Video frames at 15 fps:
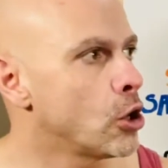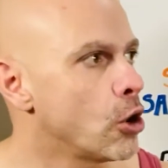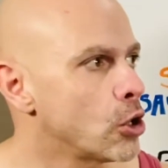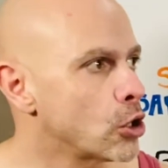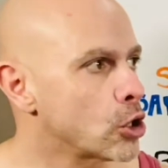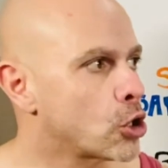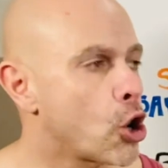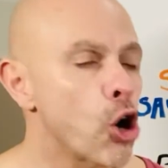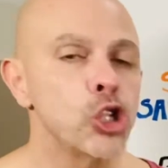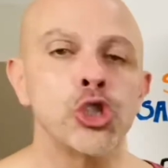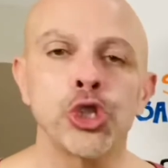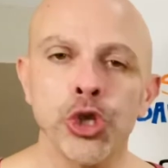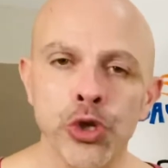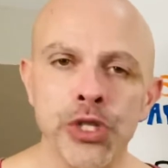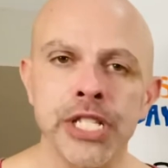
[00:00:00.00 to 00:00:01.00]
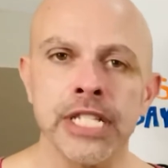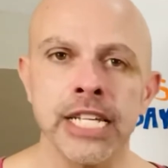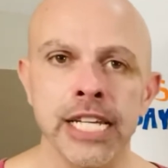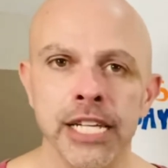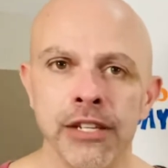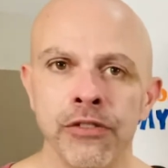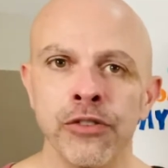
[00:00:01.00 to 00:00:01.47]

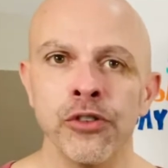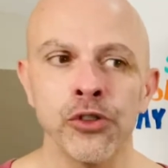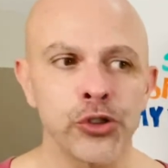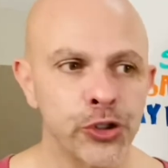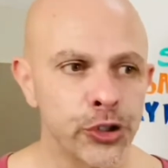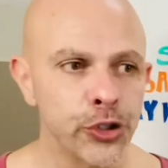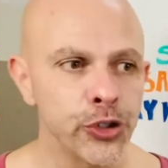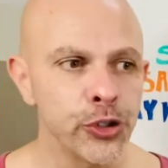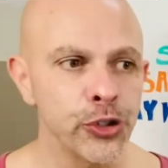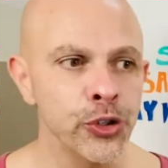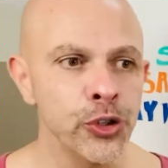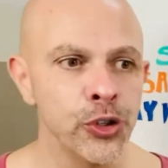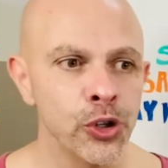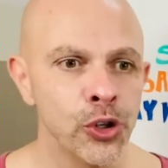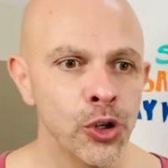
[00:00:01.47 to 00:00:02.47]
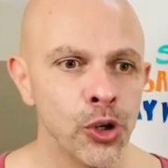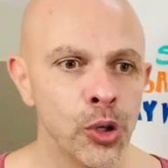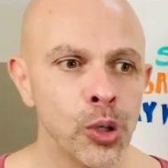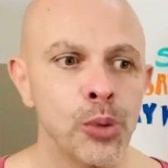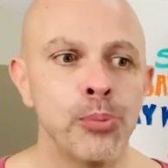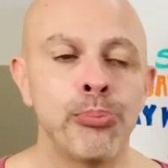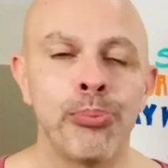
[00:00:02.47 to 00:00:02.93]
conducive to
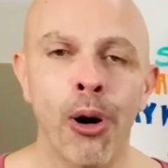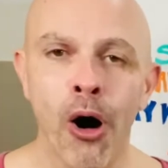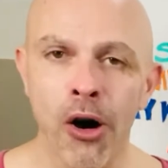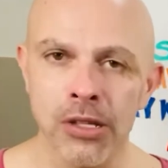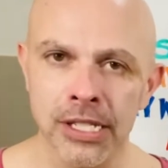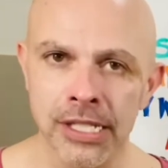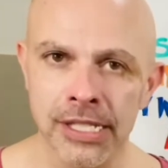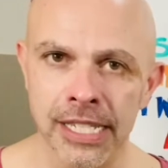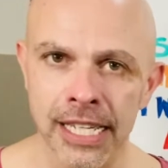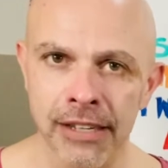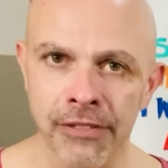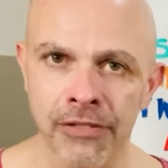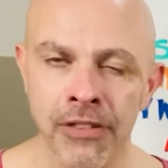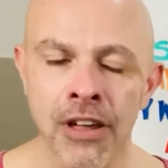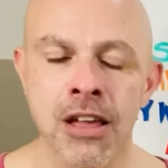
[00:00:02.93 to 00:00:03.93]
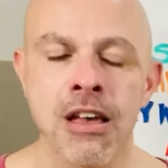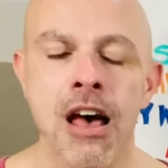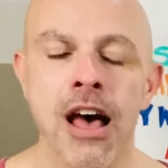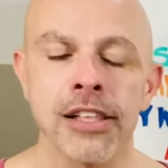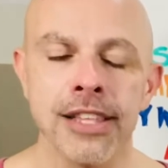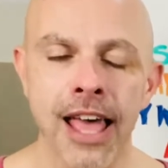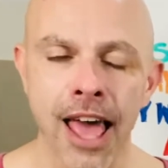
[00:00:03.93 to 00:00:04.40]
positive
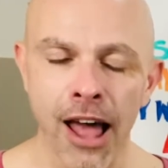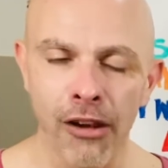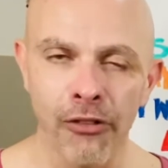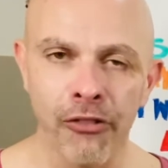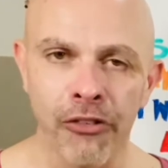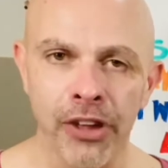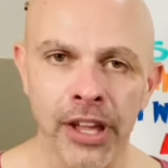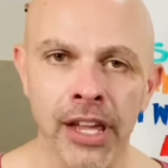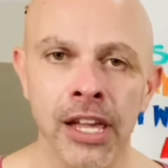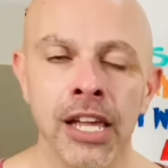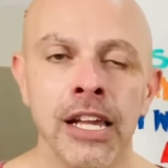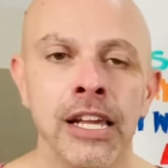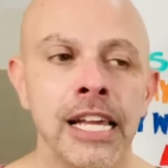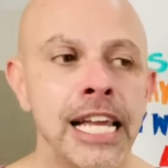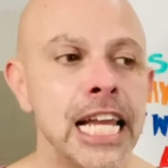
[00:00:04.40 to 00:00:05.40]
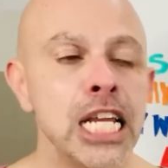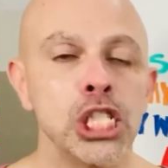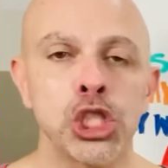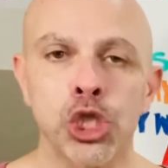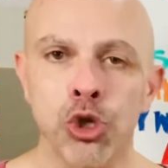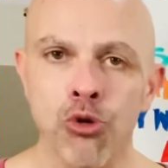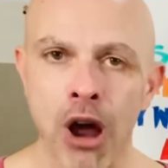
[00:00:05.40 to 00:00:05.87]
and healthy
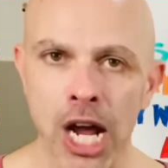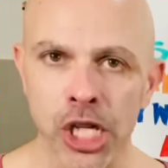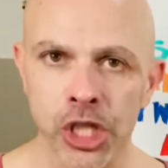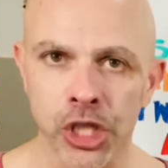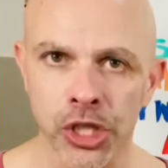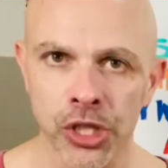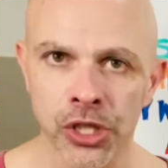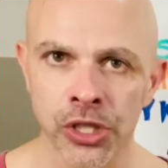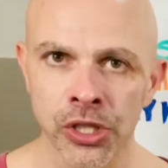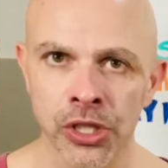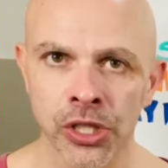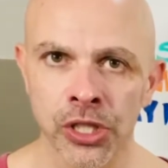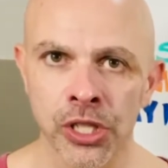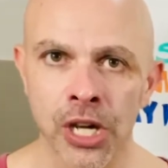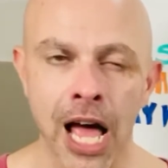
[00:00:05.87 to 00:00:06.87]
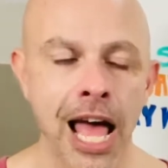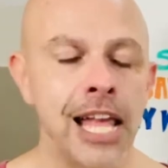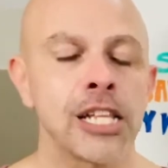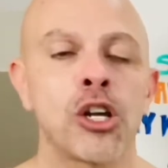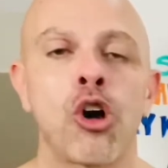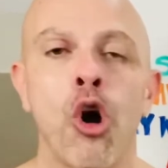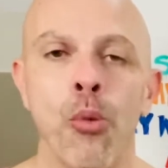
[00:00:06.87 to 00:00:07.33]
interaction
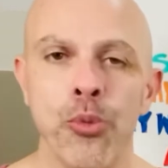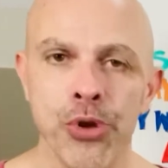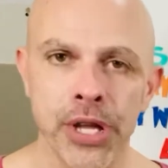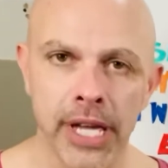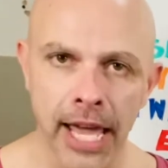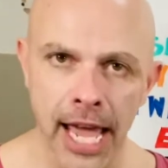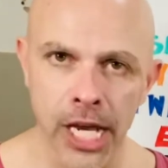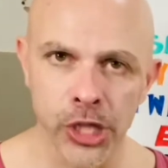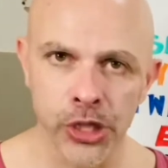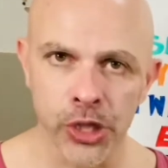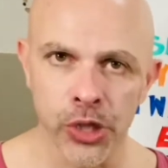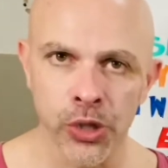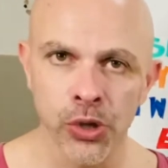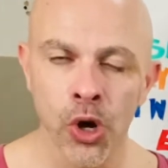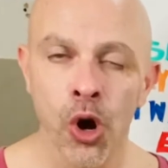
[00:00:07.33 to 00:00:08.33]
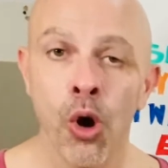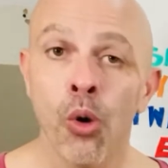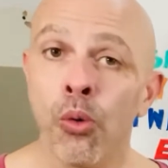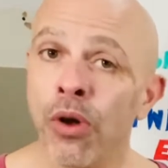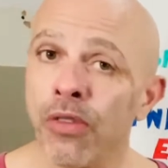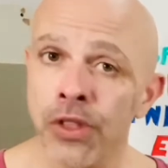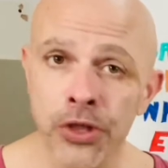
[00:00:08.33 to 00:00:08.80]
and communication
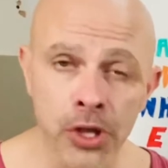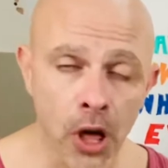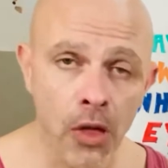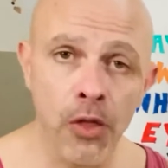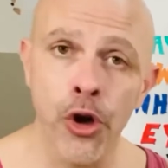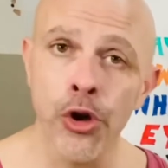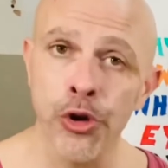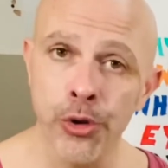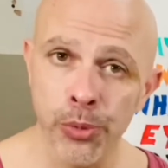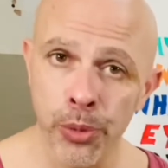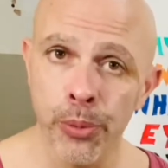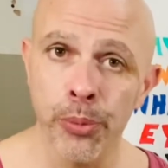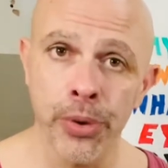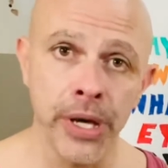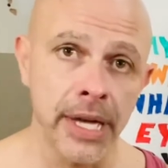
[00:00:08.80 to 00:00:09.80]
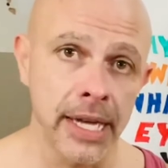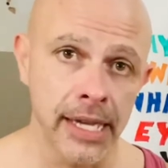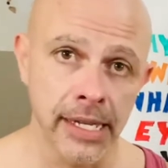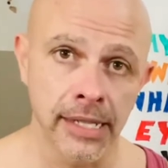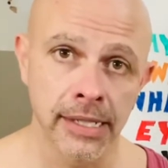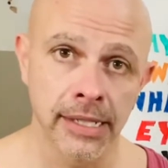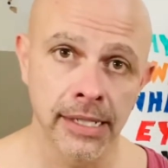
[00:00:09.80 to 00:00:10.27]
with another human being.
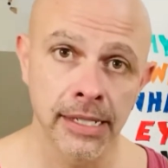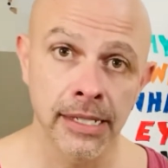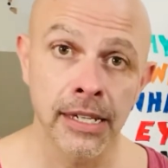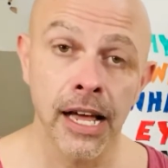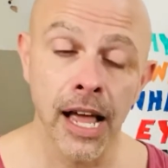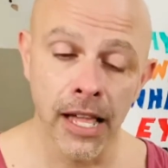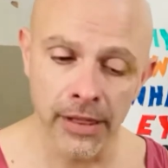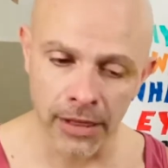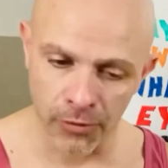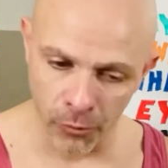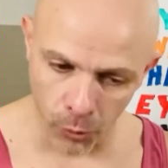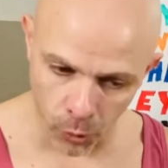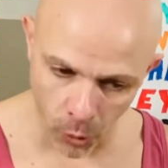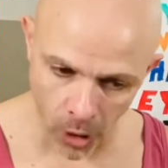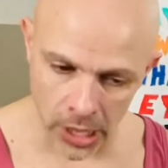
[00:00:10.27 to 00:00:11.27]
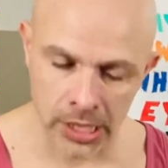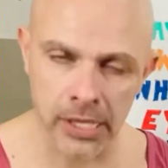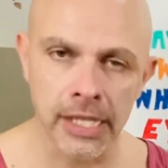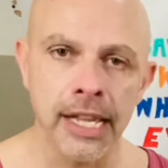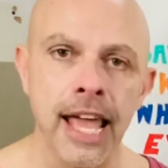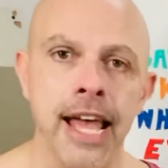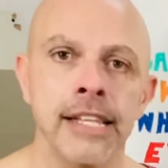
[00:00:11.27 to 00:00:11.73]
And once
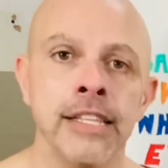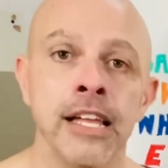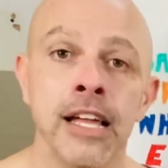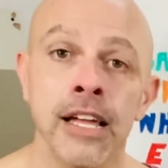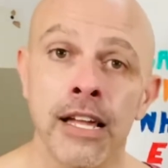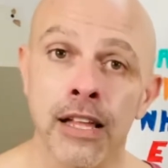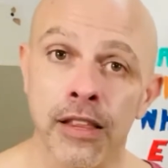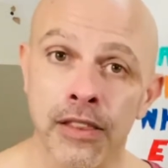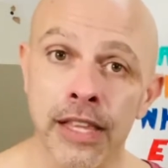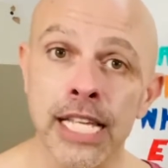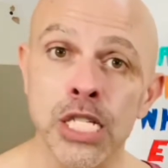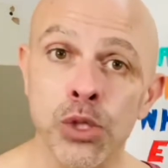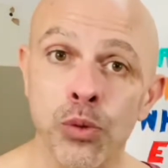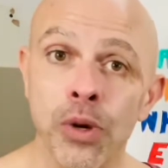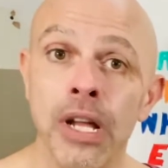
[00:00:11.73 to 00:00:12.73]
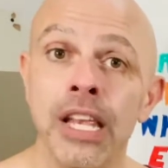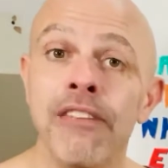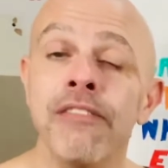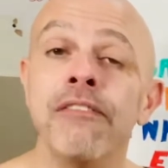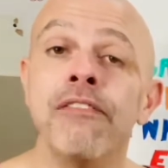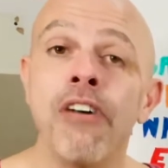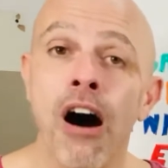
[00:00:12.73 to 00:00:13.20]
again, this will
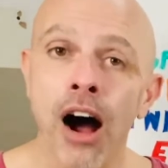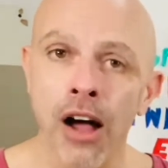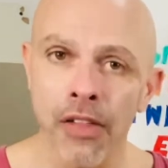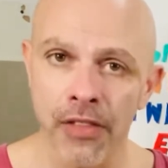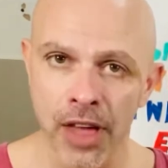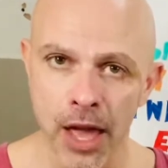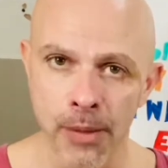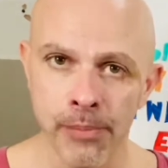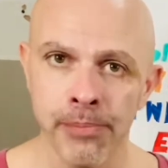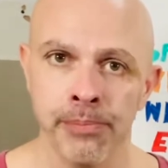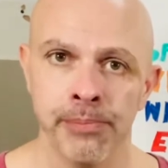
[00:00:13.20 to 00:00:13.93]
invite them